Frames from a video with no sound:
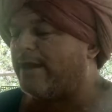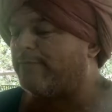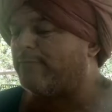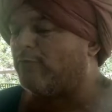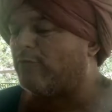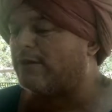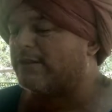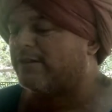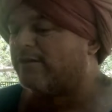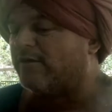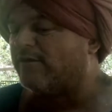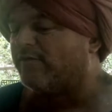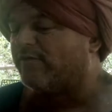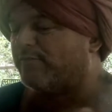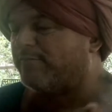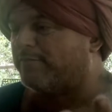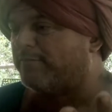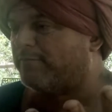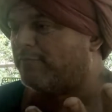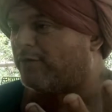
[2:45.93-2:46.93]
And then what
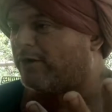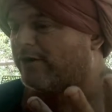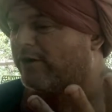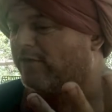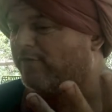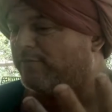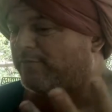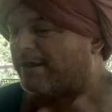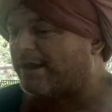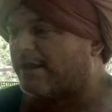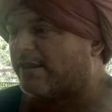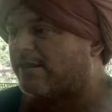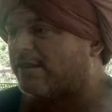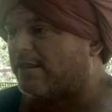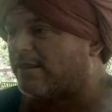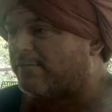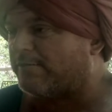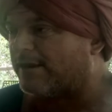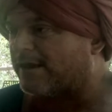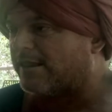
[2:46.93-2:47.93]
you've
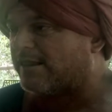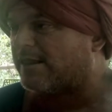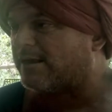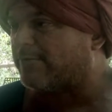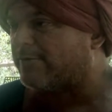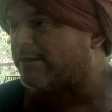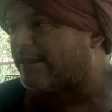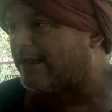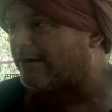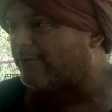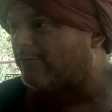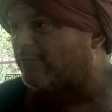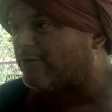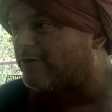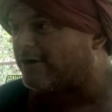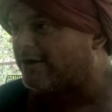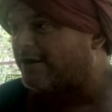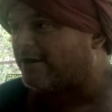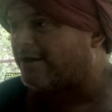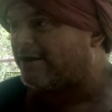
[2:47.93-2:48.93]
mixed in the mixie with that
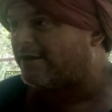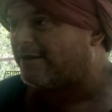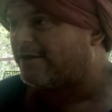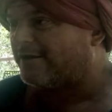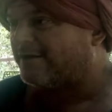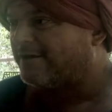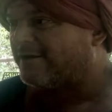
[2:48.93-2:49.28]
water,